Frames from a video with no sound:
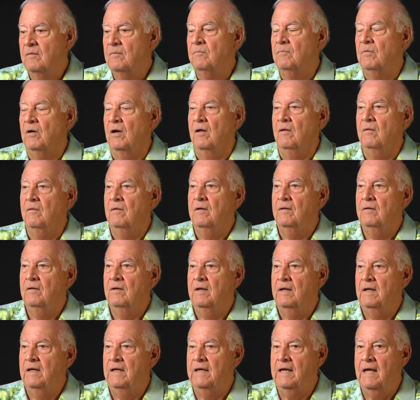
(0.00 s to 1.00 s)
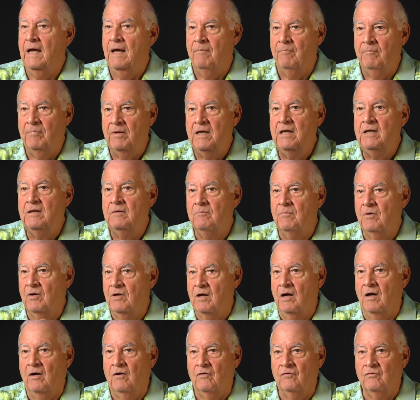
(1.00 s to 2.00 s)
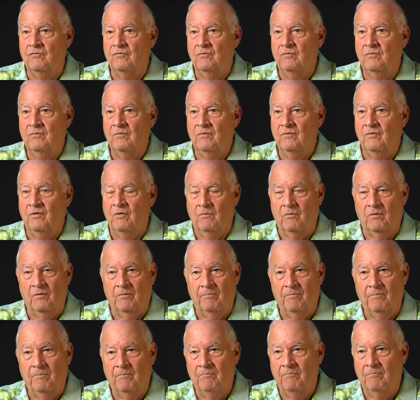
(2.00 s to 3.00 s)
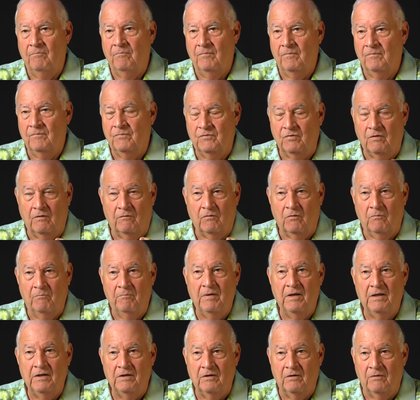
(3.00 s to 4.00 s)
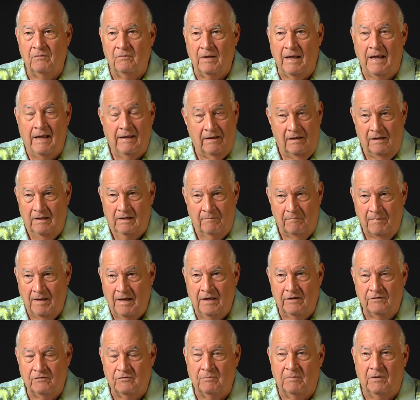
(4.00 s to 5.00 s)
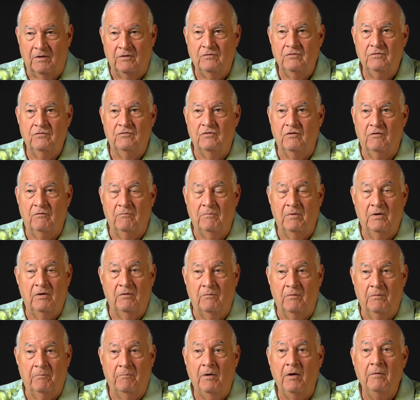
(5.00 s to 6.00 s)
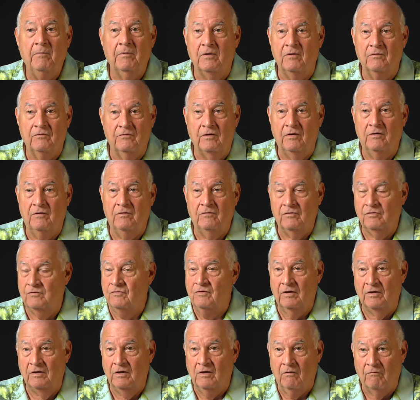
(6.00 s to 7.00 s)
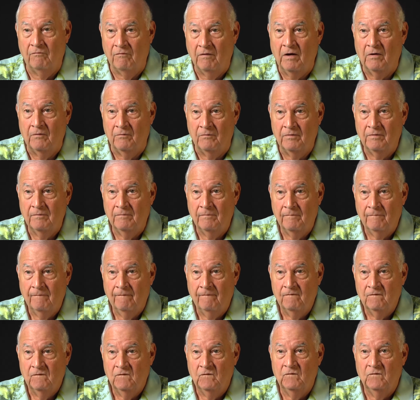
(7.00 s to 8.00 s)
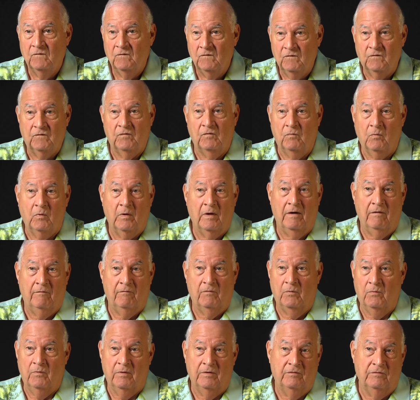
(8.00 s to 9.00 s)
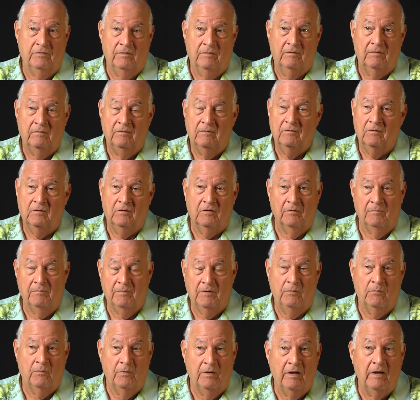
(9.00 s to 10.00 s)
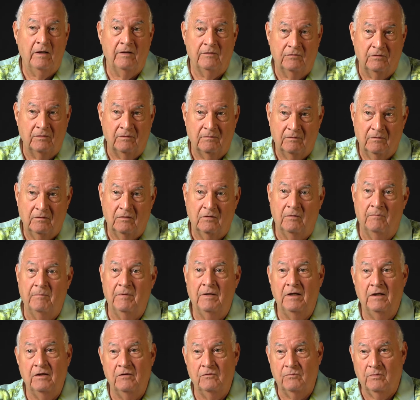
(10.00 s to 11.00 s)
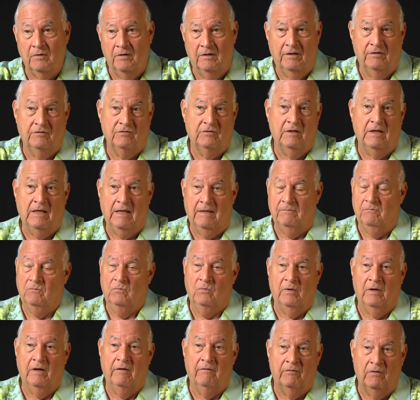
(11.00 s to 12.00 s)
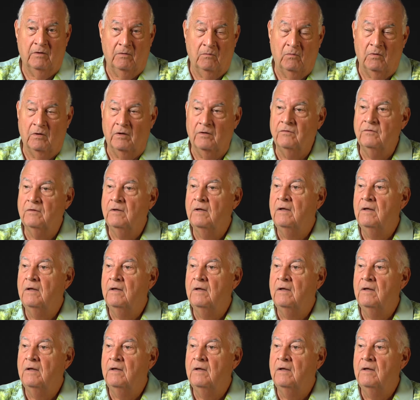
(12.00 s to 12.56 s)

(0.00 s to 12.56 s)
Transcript: But he got beat because there were several million, uh, in my estimation, several million Republicans that just didn't go vote for whatever reason. Could be religion, could be his religion, whatever it was.